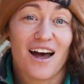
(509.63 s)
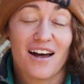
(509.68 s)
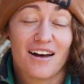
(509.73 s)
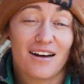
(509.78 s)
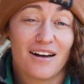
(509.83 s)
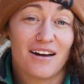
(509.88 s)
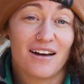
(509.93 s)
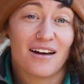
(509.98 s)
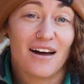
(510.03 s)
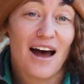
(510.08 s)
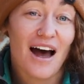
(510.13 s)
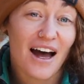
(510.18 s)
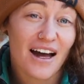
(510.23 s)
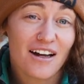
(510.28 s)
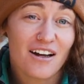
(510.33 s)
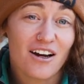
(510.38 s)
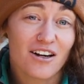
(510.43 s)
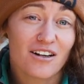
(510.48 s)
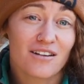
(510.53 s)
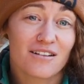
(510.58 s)

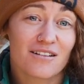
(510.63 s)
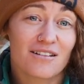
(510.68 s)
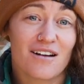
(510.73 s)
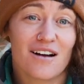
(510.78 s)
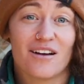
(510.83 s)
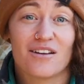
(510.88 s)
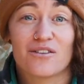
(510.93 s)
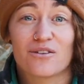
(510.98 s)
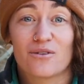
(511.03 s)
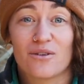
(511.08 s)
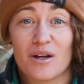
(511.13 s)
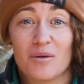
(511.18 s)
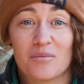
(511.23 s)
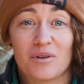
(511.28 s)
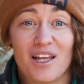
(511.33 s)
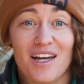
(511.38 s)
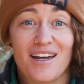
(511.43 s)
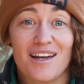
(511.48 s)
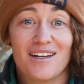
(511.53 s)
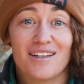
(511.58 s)
I garden on the Great
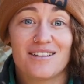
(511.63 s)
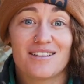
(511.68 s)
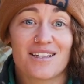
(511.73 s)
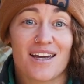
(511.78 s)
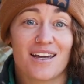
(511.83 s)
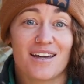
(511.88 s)
Plains,